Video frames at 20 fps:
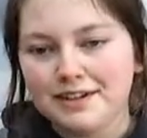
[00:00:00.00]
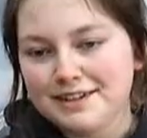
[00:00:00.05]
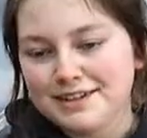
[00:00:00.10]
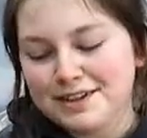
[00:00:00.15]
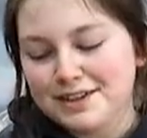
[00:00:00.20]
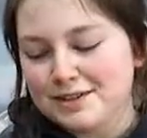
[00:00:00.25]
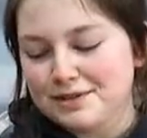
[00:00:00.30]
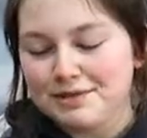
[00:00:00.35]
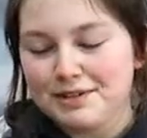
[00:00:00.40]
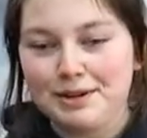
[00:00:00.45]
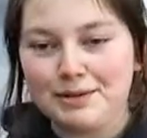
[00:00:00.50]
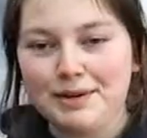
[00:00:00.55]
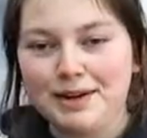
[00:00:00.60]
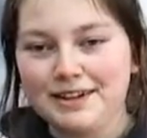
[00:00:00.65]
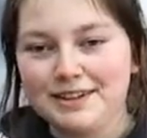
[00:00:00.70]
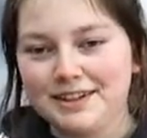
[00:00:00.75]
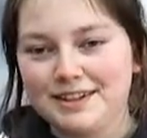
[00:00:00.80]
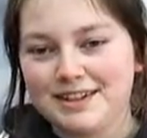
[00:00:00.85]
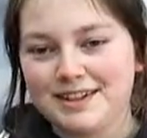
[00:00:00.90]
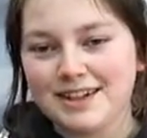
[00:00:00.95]
It doesn't really
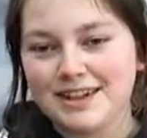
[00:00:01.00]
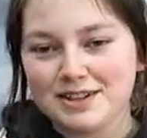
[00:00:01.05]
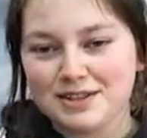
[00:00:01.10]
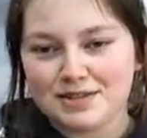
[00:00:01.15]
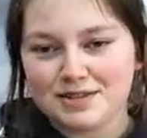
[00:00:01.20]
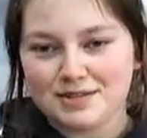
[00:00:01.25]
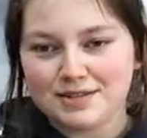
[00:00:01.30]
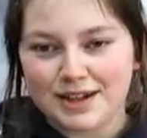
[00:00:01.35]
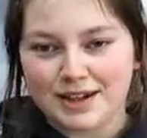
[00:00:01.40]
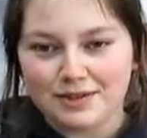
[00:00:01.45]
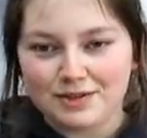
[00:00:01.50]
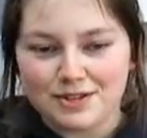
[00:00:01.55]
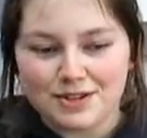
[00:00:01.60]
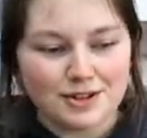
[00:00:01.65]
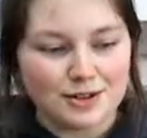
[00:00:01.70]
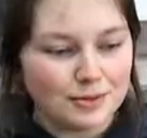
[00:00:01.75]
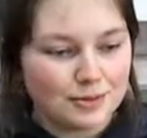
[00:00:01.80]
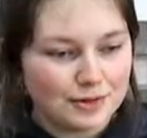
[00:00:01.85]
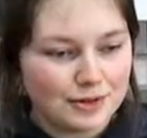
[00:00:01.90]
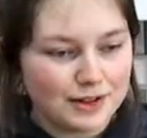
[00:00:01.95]
matter, does it? It's down
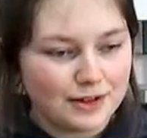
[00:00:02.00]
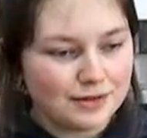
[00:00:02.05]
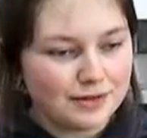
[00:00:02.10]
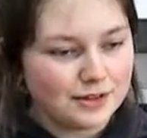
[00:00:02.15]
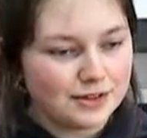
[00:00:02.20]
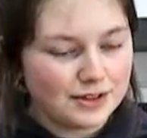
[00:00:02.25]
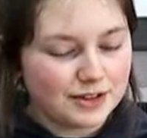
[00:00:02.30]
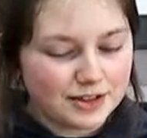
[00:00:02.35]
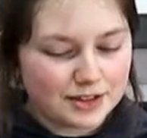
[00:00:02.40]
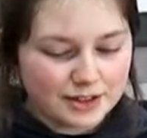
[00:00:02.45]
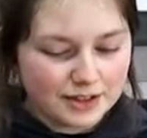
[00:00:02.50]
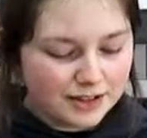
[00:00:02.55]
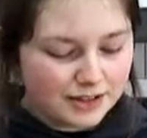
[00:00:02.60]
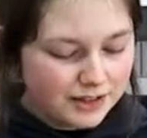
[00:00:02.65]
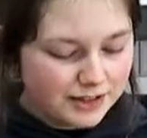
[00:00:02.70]
to preference.